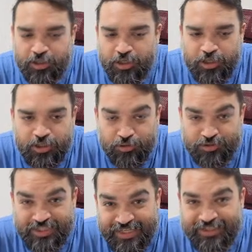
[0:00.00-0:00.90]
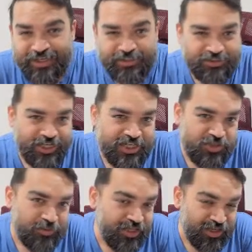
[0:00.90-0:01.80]
you see that
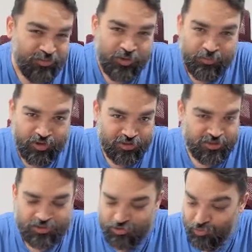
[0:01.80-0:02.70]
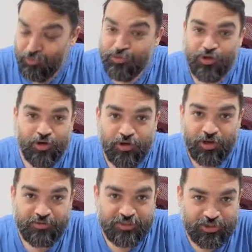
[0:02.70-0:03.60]
ChatGPT remembers through your
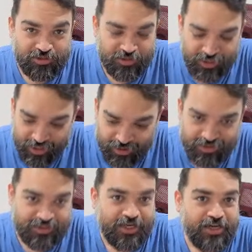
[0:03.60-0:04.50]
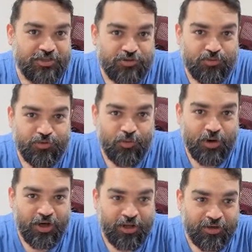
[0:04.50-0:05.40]
conversations and understands who you
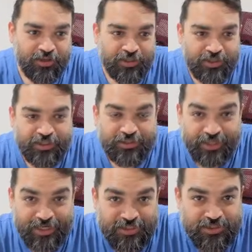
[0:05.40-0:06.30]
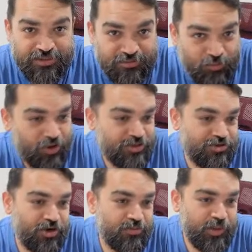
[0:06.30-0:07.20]
are. That's what is called
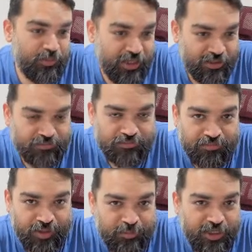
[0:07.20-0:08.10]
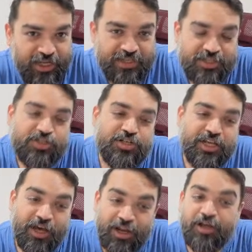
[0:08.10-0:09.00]
memory. Memory essentially
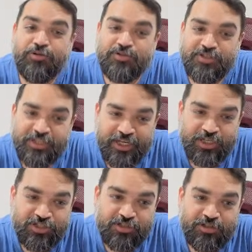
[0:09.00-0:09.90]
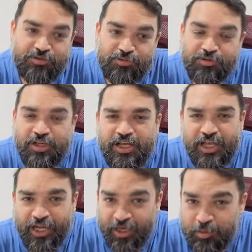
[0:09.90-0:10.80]
allows the agent to
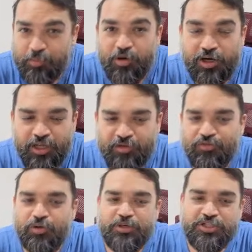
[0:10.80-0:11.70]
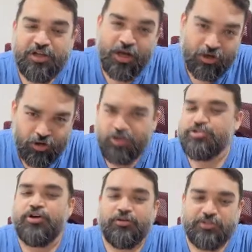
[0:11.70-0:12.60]
remember information across
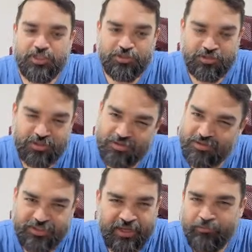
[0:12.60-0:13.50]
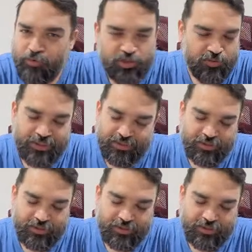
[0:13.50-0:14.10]
conversations. The same works with